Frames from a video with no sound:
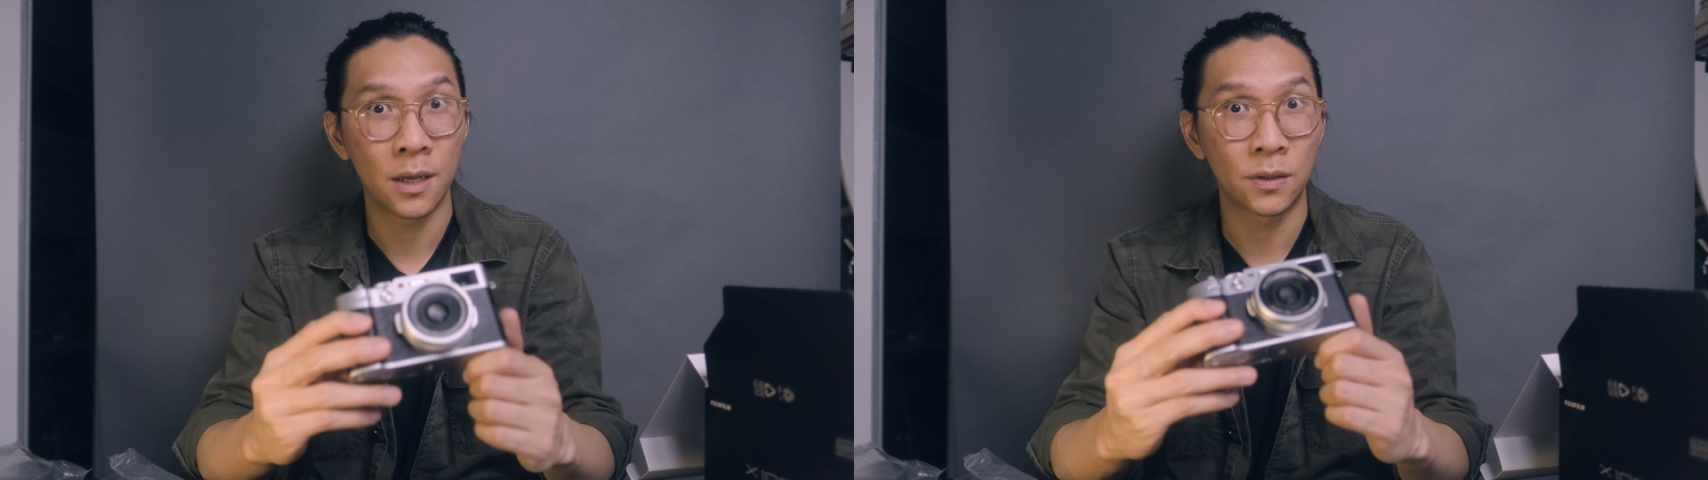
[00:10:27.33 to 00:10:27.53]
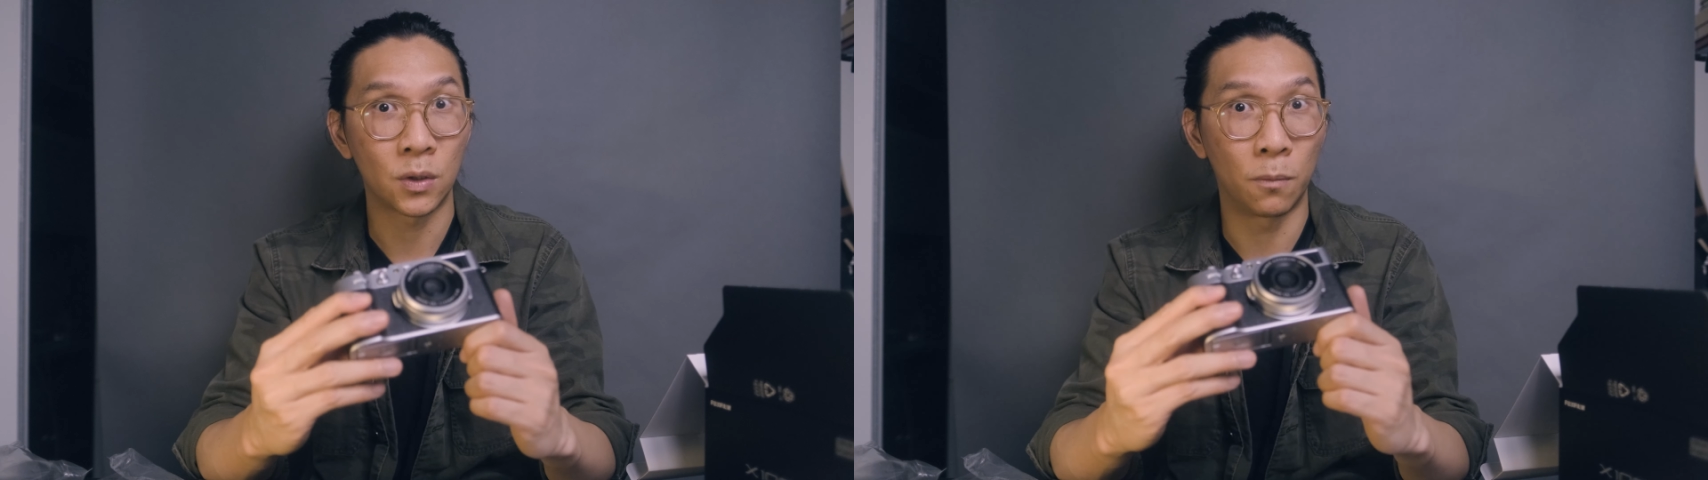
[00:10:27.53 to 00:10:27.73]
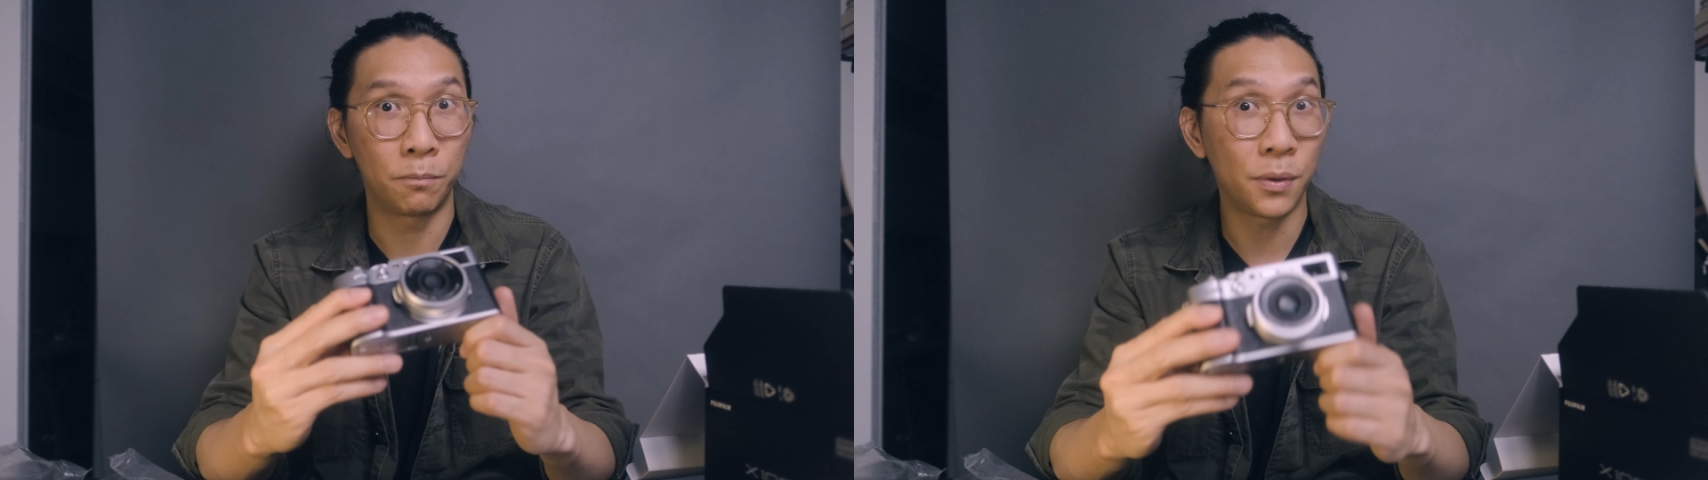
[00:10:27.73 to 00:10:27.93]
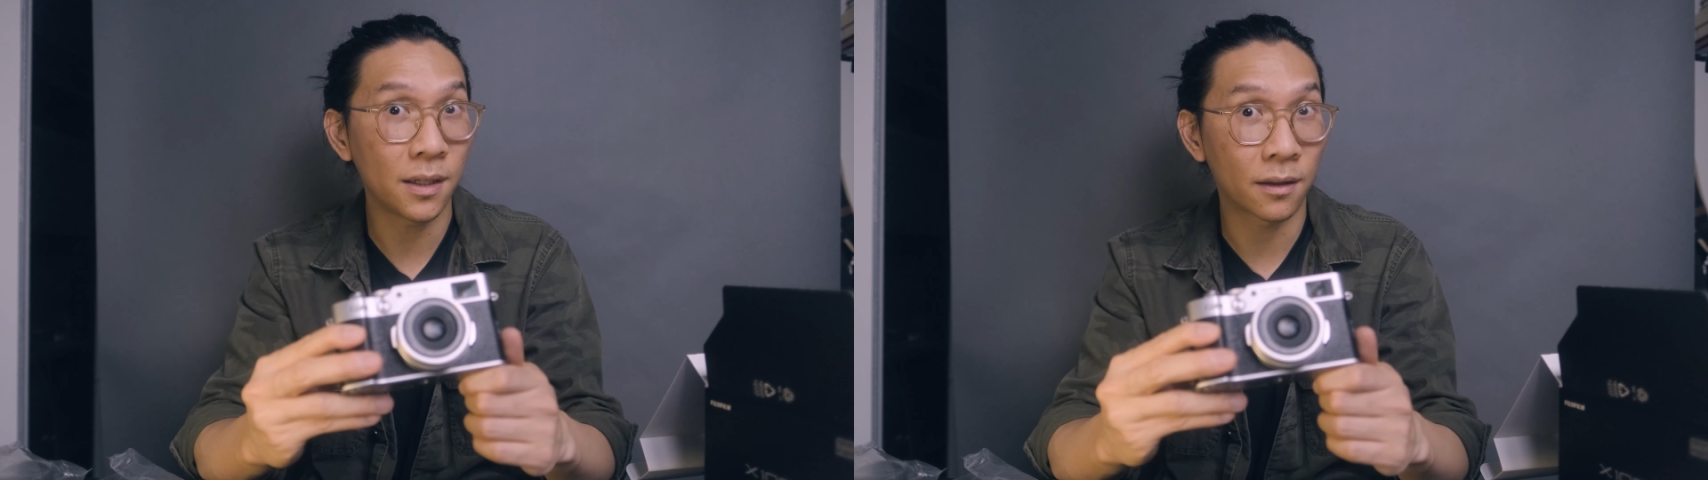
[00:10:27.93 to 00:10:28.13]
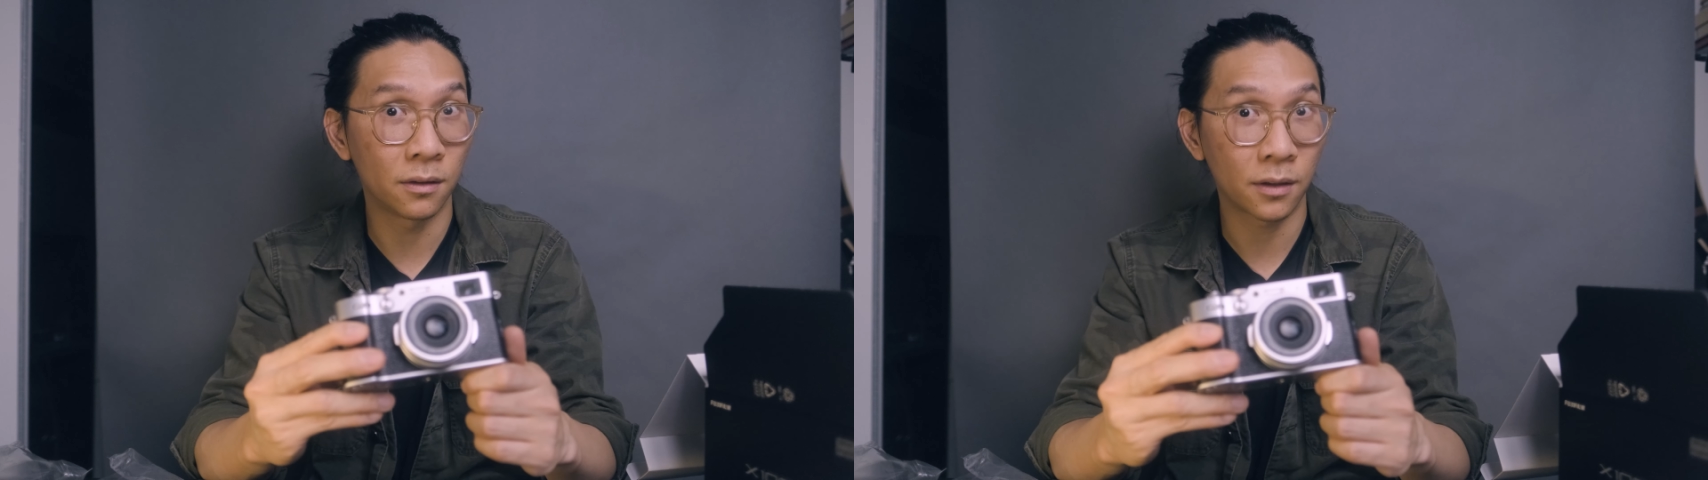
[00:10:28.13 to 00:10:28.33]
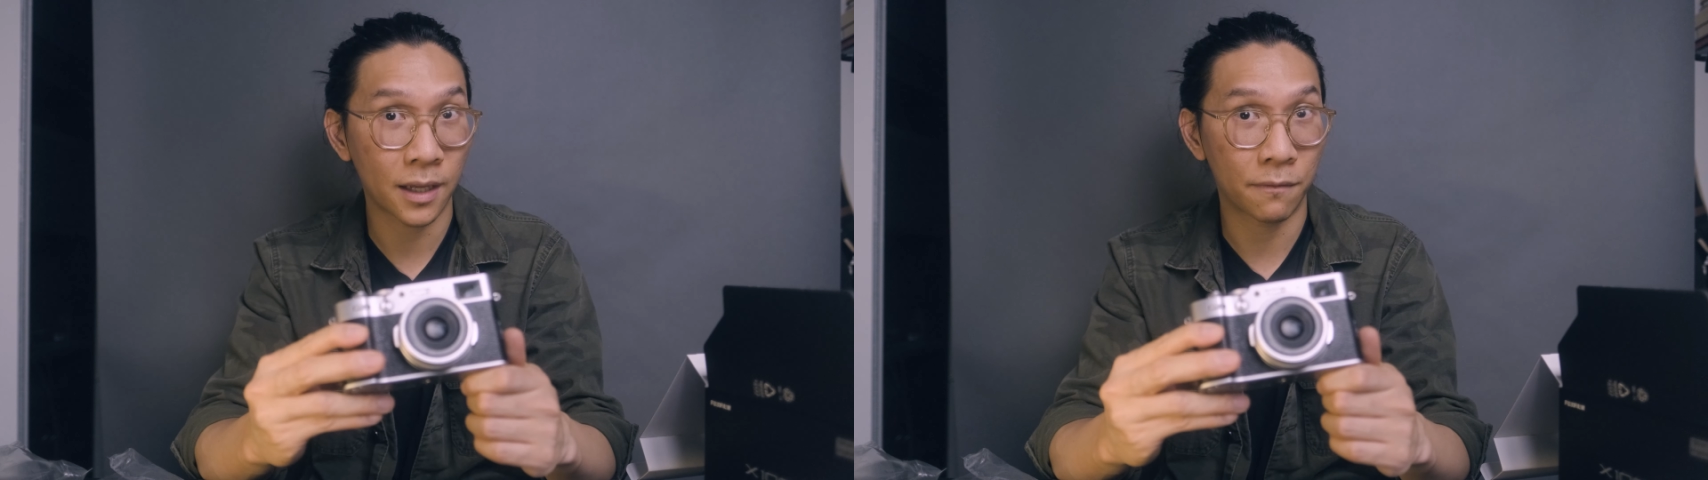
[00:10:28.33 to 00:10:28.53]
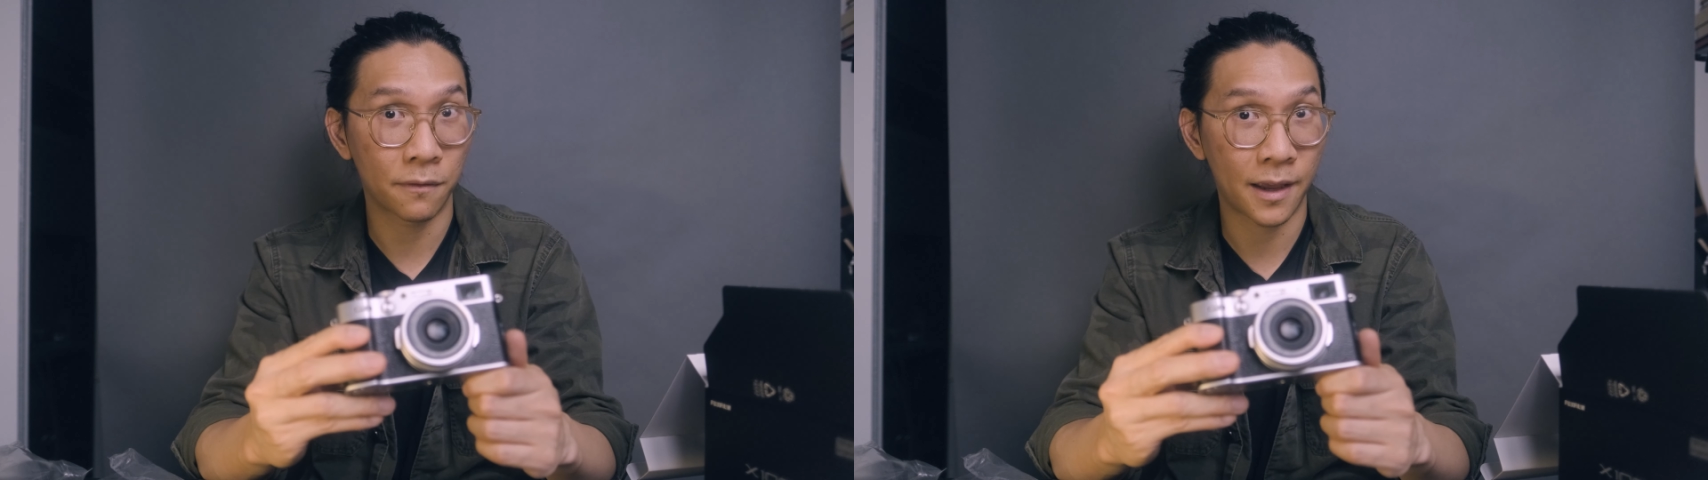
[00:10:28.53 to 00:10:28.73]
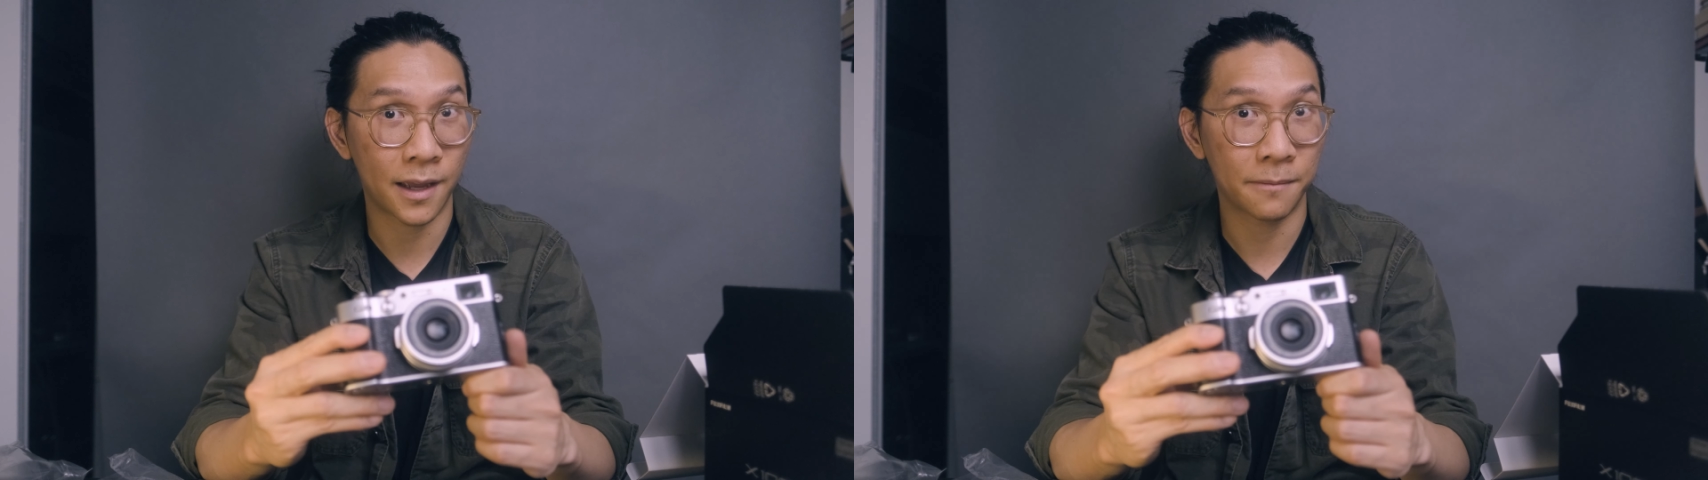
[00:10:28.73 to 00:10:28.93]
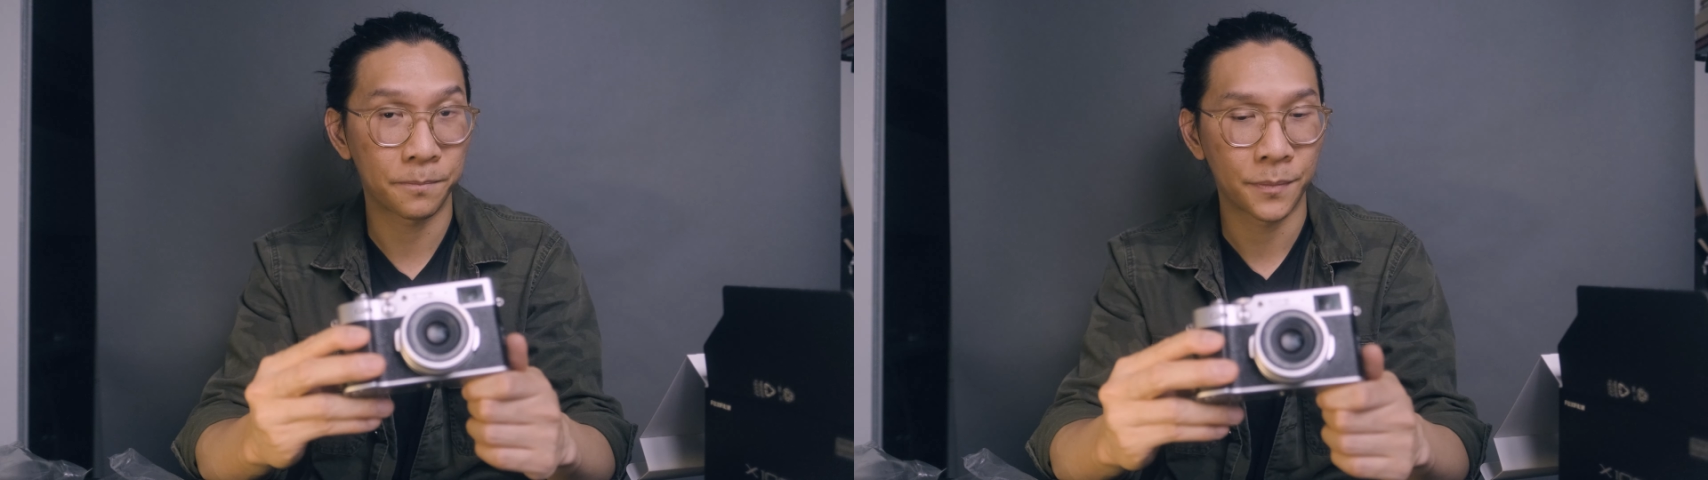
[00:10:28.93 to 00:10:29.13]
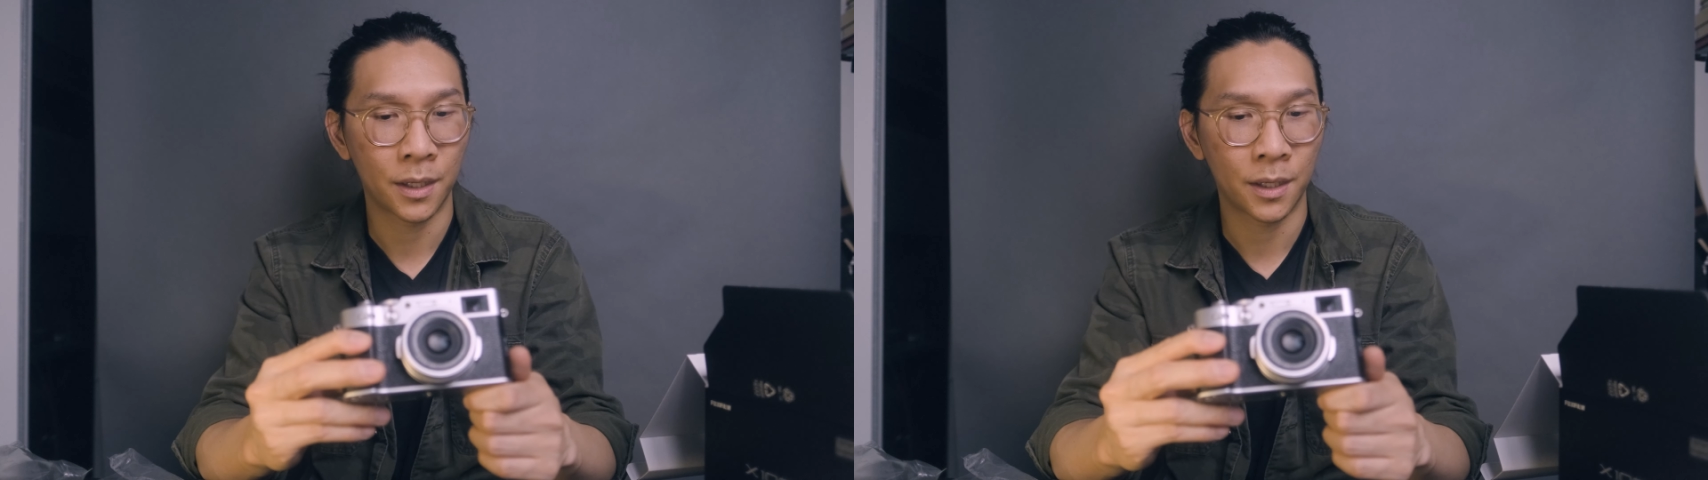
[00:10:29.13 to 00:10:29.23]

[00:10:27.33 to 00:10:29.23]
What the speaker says: So be on the lookout for that.